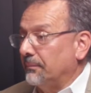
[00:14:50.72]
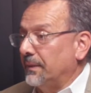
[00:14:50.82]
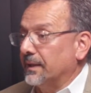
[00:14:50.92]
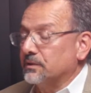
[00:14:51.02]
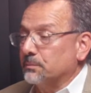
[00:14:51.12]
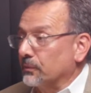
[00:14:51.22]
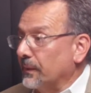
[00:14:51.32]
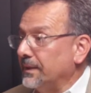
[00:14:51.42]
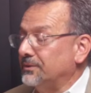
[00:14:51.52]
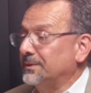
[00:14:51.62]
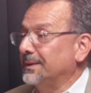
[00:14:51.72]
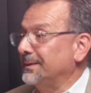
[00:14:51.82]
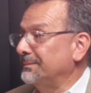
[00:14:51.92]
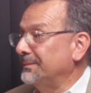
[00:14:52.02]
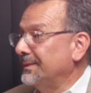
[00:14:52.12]

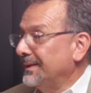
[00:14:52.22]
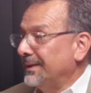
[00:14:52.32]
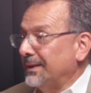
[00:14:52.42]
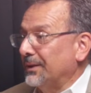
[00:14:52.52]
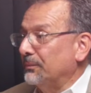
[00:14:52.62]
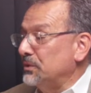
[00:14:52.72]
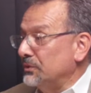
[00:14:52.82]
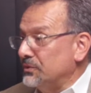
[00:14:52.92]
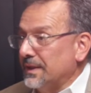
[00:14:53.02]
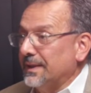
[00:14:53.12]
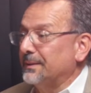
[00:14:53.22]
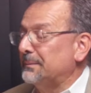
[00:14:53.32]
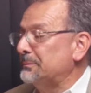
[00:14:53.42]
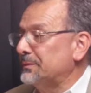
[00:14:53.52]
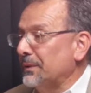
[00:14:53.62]
exploration,
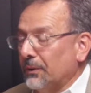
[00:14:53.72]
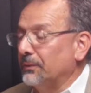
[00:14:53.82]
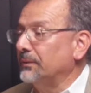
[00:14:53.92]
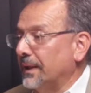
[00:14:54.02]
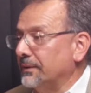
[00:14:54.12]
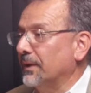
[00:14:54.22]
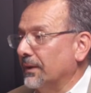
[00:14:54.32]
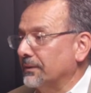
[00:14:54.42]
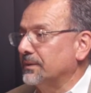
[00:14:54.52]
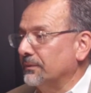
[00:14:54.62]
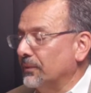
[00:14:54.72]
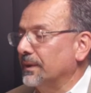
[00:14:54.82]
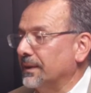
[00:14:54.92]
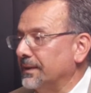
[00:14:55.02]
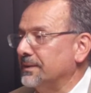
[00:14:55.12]
museums, the whole 9 yards. It
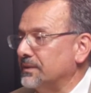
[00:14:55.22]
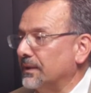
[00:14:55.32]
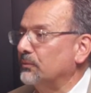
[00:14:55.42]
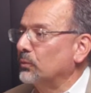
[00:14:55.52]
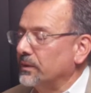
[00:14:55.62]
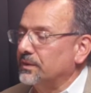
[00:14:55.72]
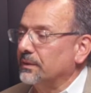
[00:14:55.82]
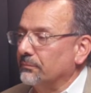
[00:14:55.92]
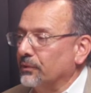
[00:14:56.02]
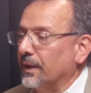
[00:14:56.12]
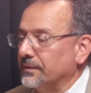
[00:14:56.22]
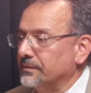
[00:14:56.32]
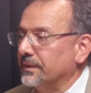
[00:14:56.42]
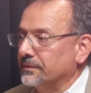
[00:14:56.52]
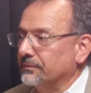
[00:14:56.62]
really is an enriching
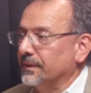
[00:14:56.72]
process for them.